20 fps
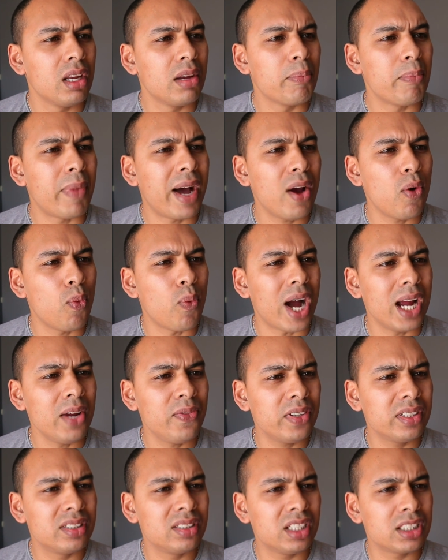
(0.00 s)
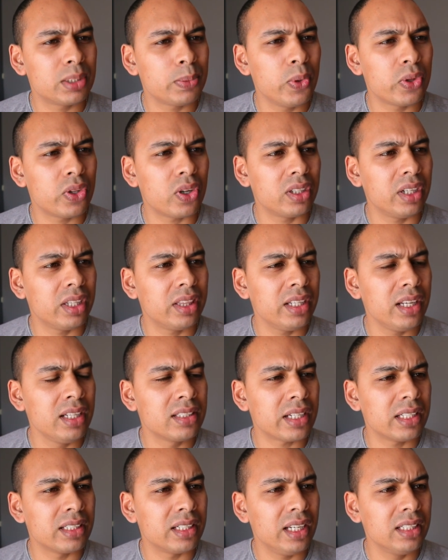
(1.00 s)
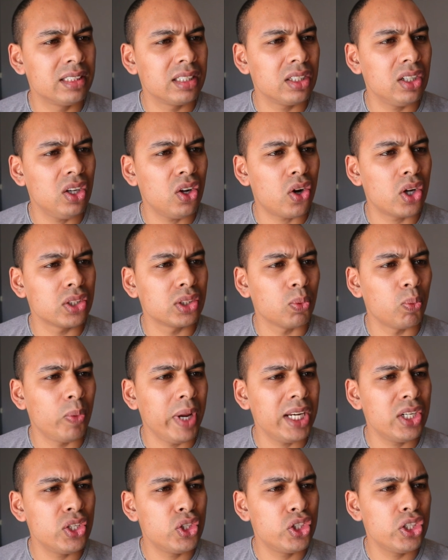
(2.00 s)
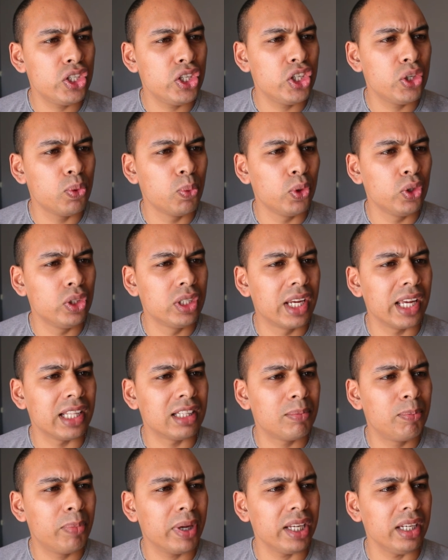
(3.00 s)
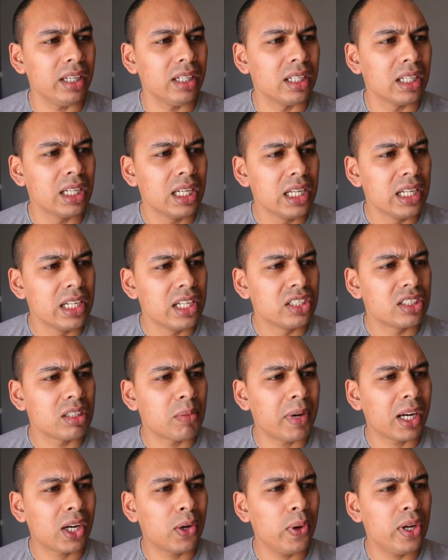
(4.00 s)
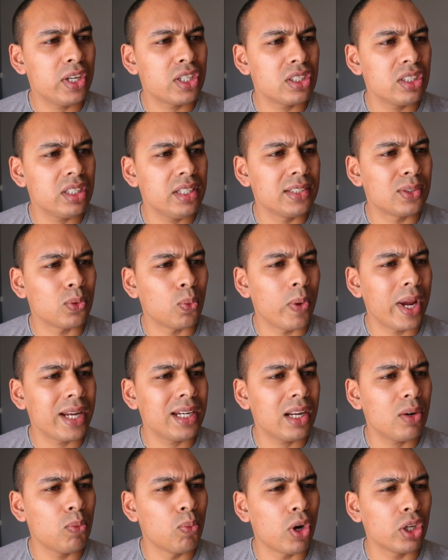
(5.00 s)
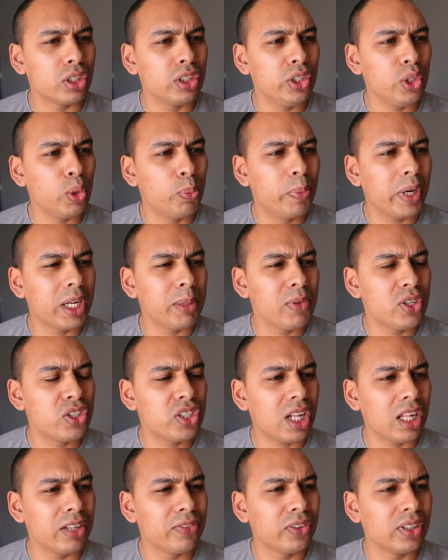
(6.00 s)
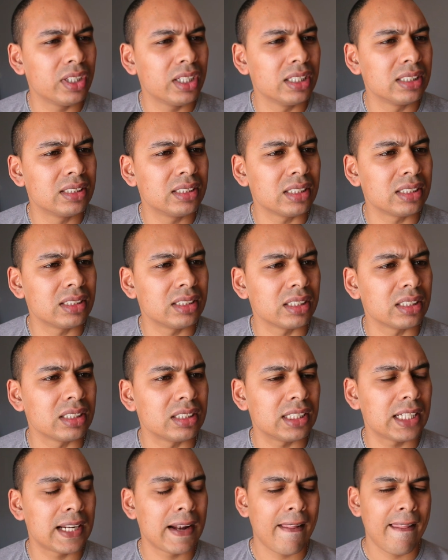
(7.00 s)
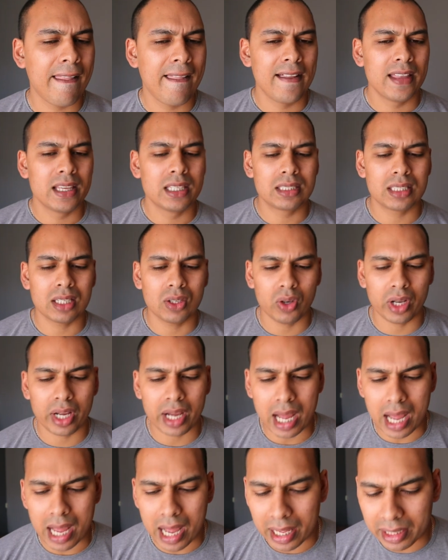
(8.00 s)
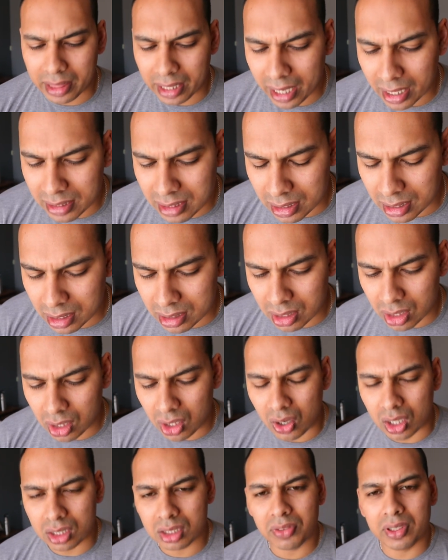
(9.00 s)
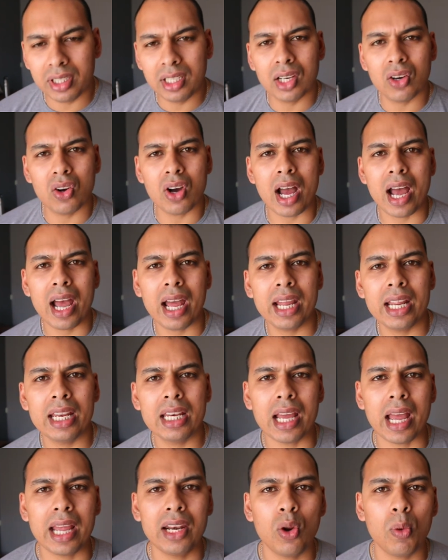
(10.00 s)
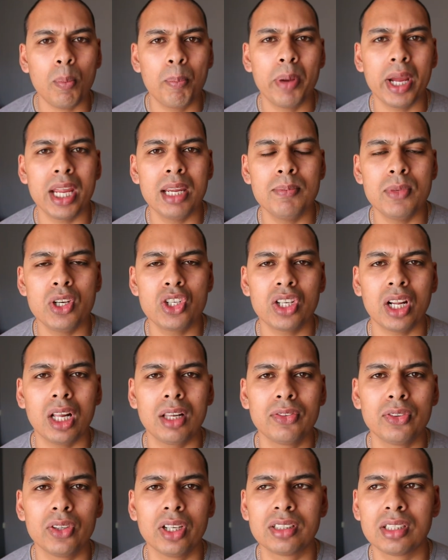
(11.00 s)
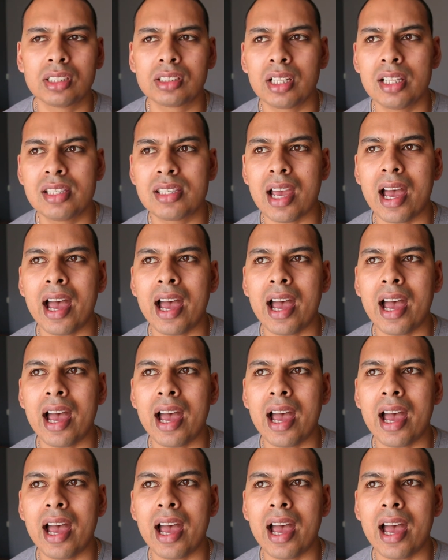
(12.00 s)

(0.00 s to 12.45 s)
My wife assists me with a lot of things and recently asked when she would get paid. So my question is, when and what do you pay Michelle for her assistance? So I think I said this in the last video, I don't pay Michelle for assistance.